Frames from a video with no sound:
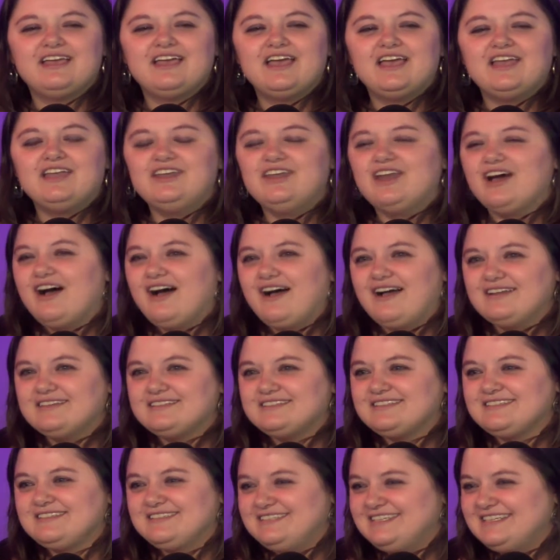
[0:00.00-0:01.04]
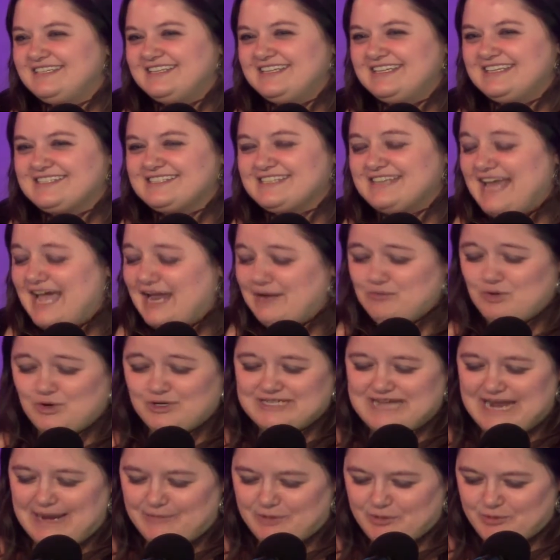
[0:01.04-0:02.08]
not did this and had more
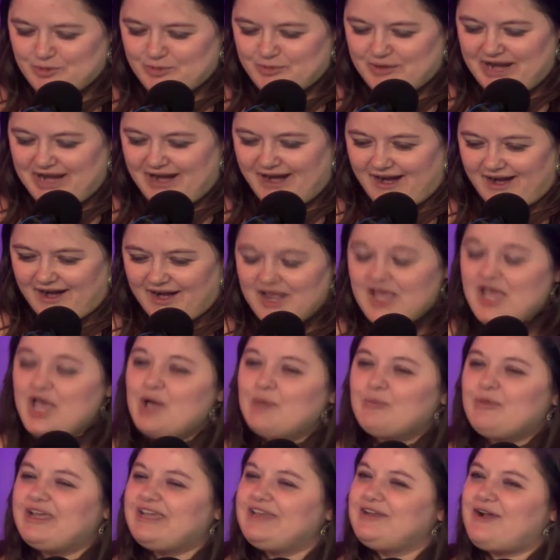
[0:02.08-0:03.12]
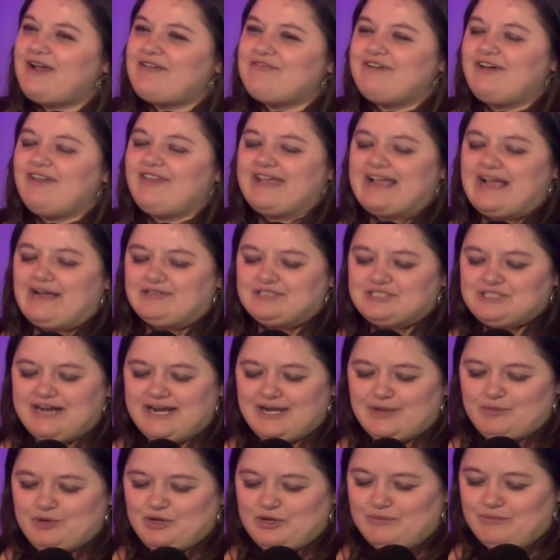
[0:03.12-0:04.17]
time to prepare. But, I felt like I was trying
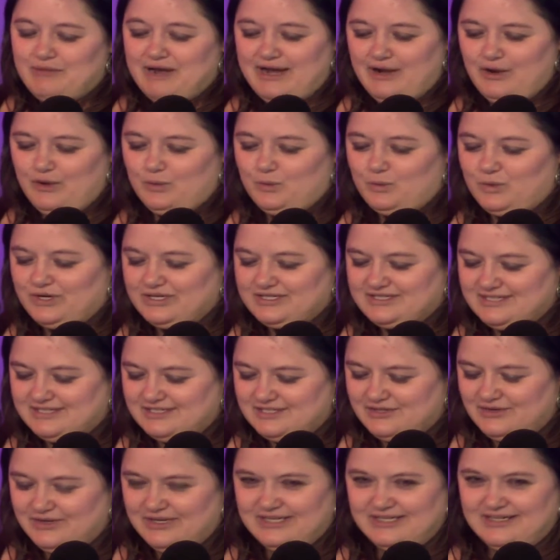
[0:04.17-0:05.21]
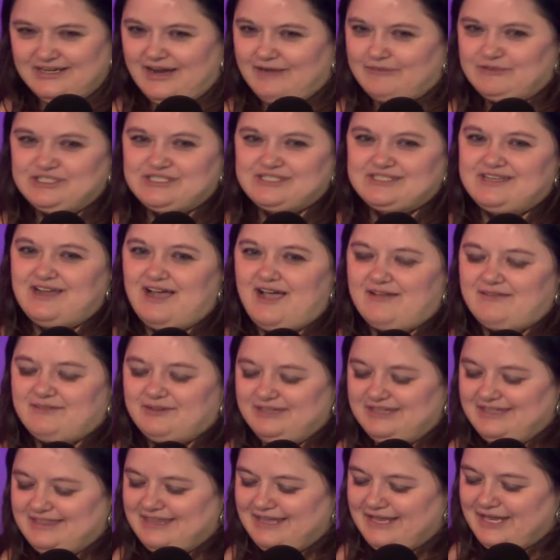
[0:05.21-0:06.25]
to put my own words into it, and I was just not
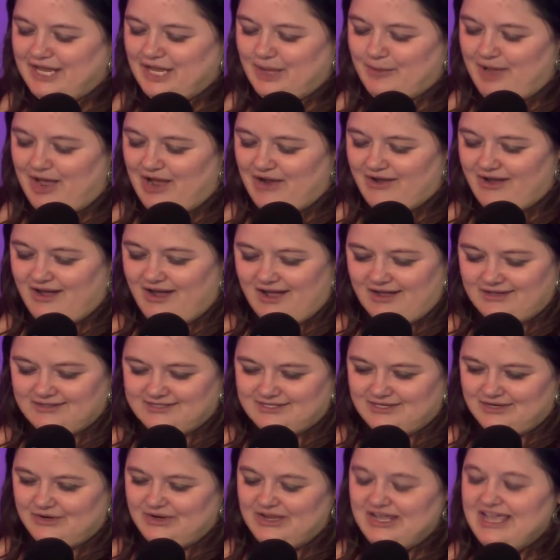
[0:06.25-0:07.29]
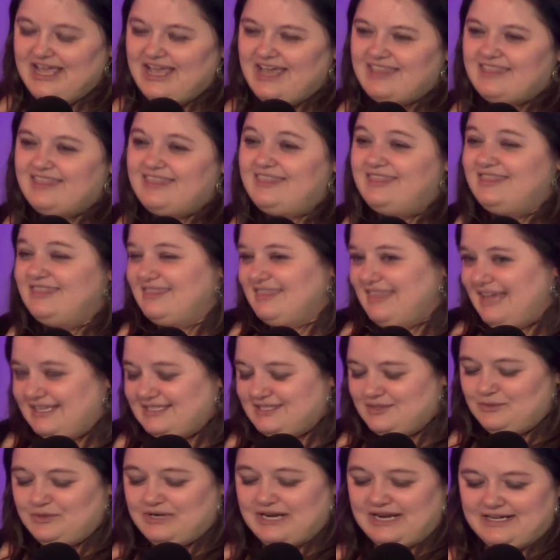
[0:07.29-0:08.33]
really thinking about God. So
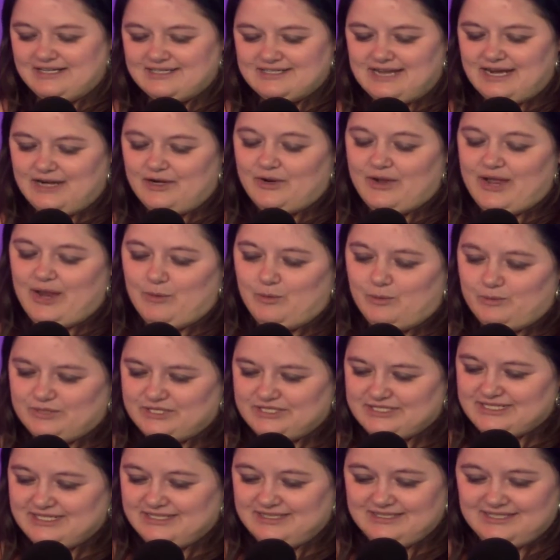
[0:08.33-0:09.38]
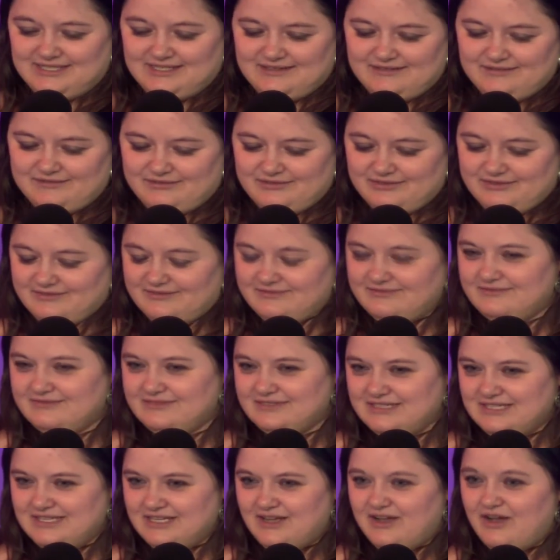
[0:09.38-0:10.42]
that's when I decided, okay, well, we're just going to leave
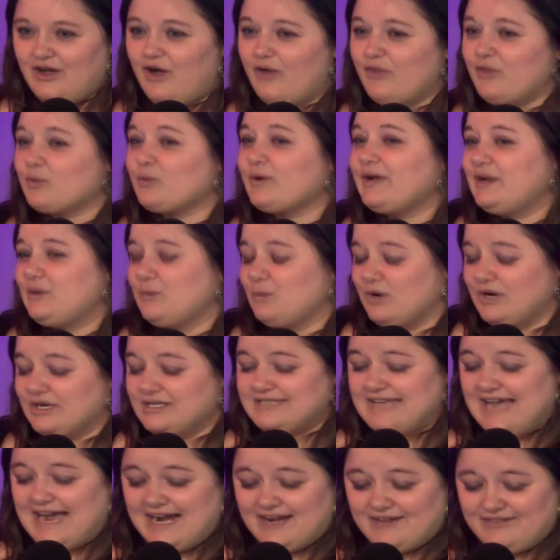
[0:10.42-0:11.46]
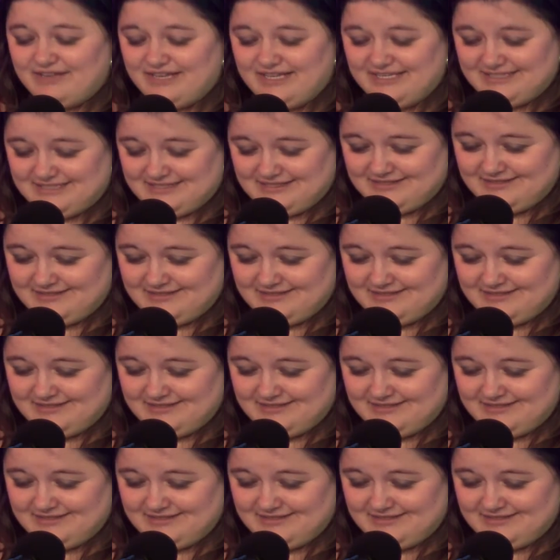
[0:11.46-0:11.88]
all the written words out of it